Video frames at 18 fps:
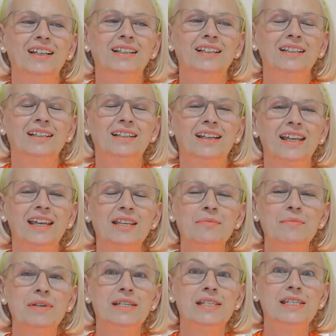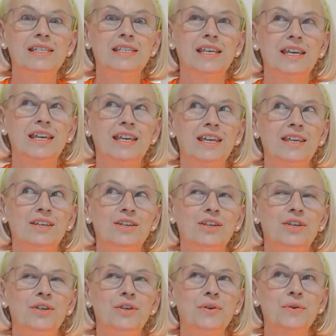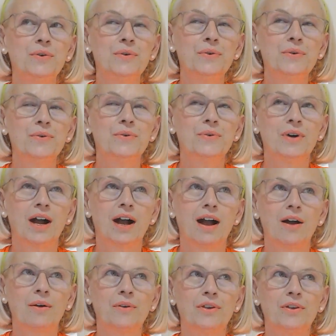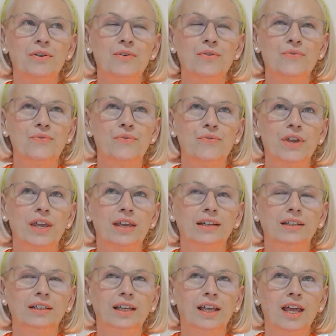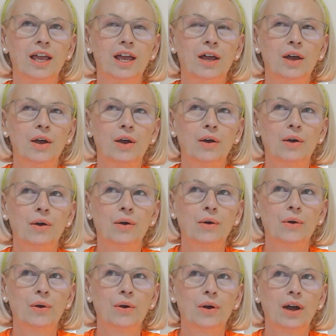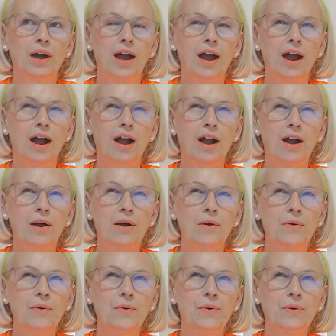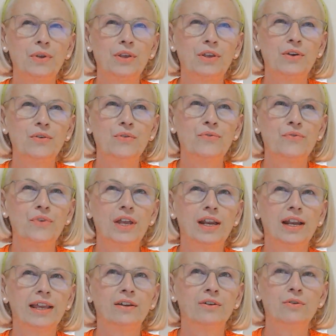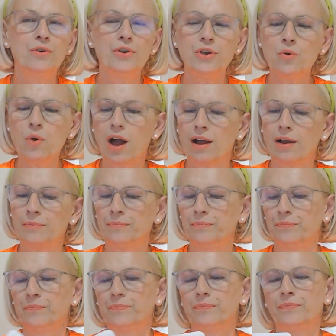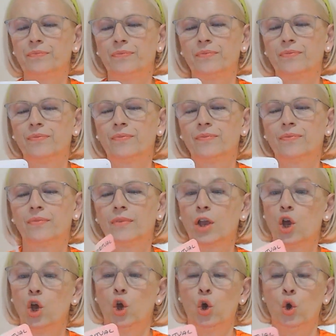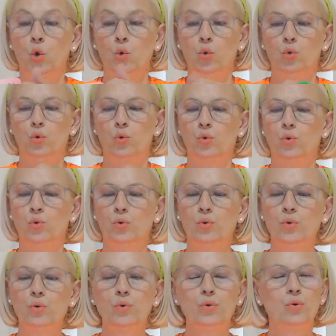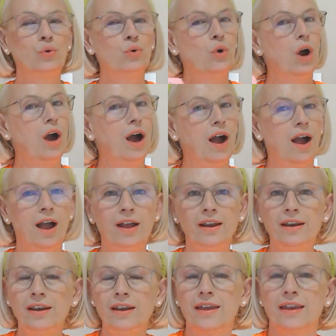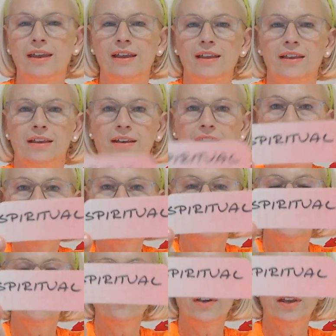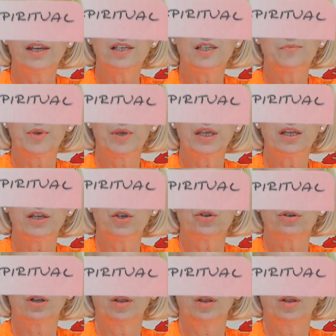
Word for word: Let me see you, how you feel, how you feel and who you are. Oh, honey, you're a very spiritual